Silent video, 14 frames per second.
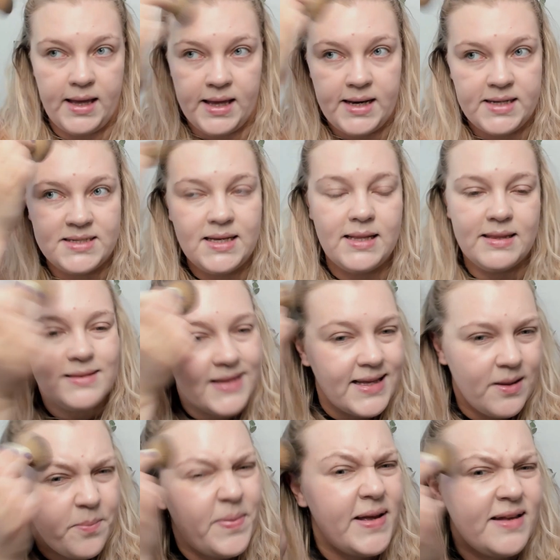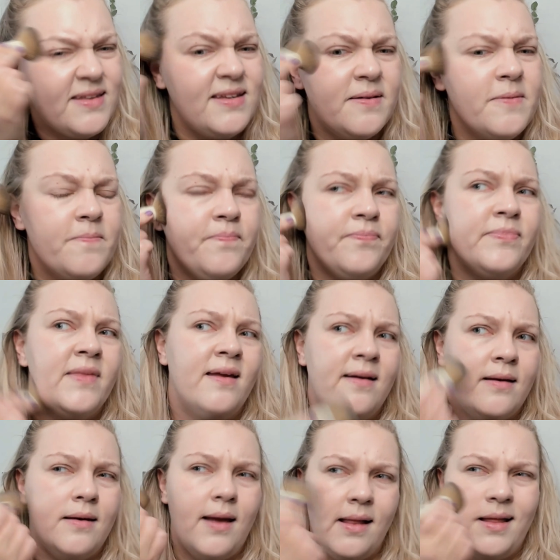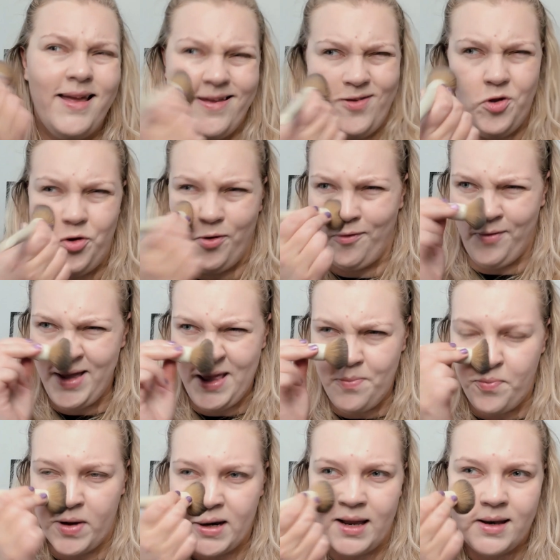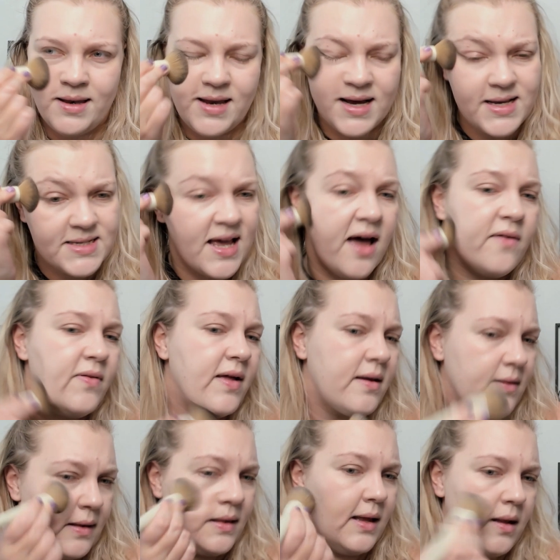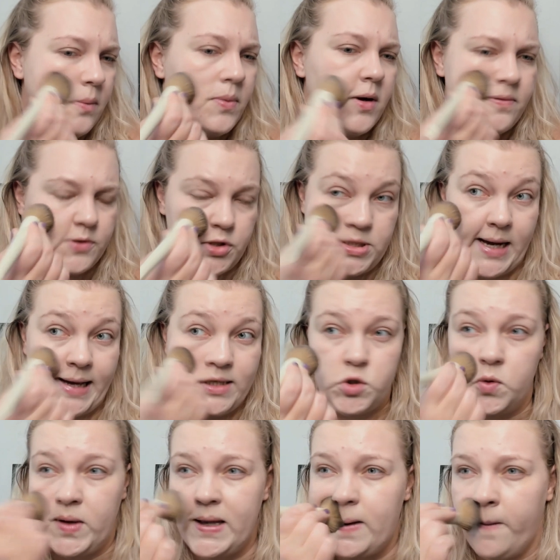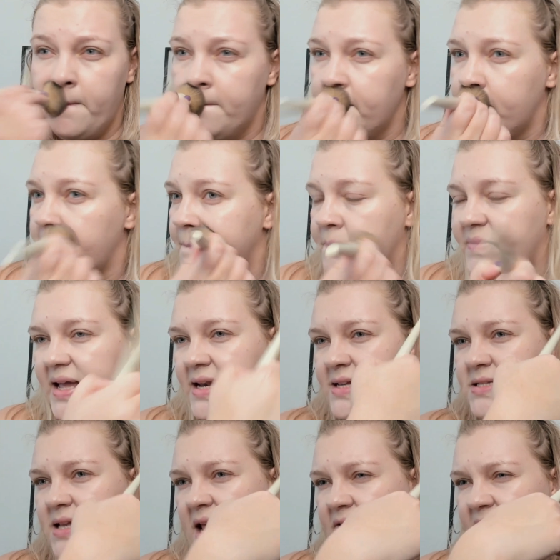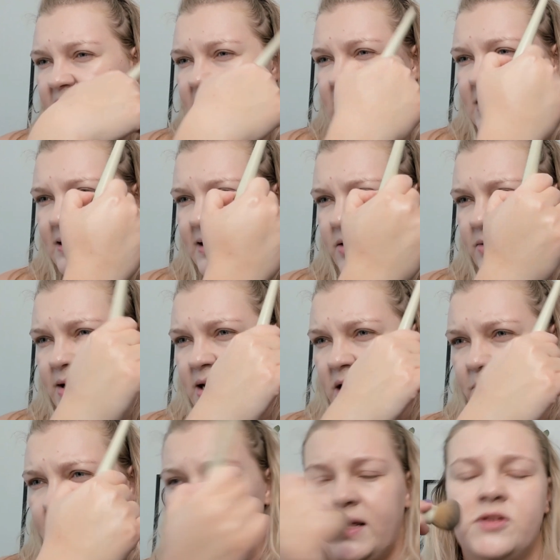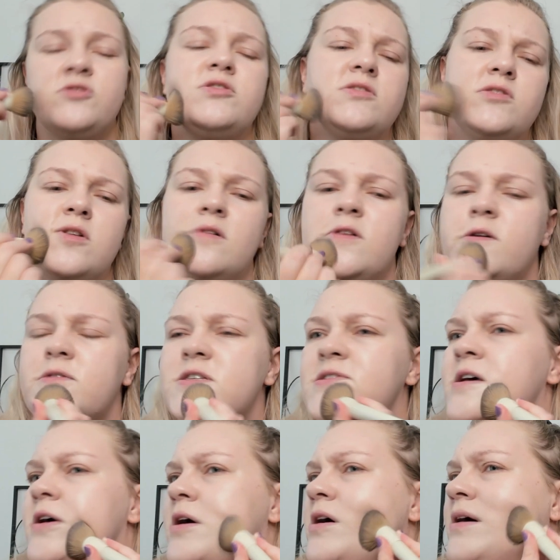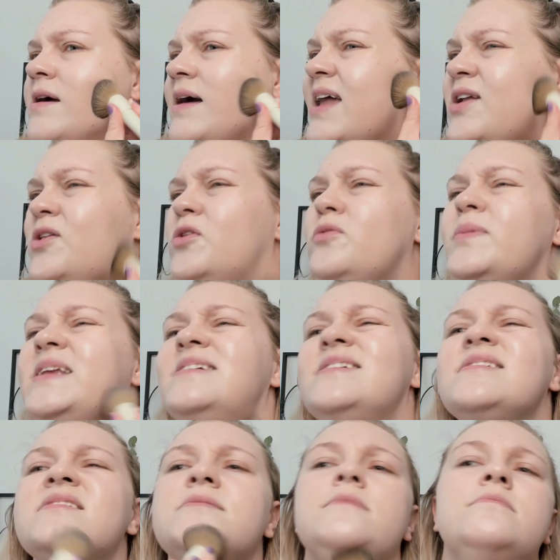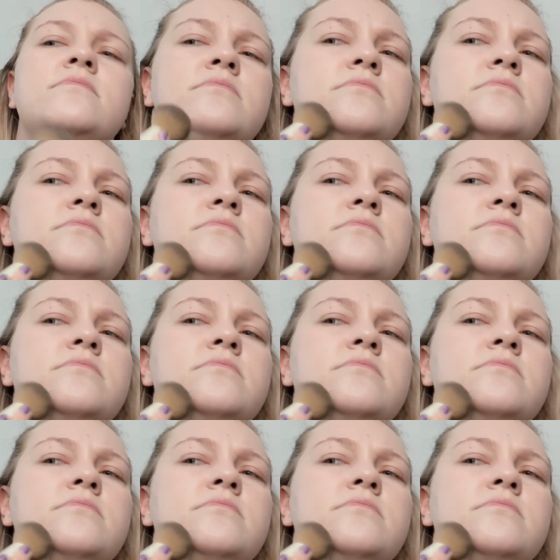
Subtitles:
It is a little bit, not like dewy, but it does have like a little bit of a shine to it. It doesn't have any glitter in it, but it just looks kind of luminous.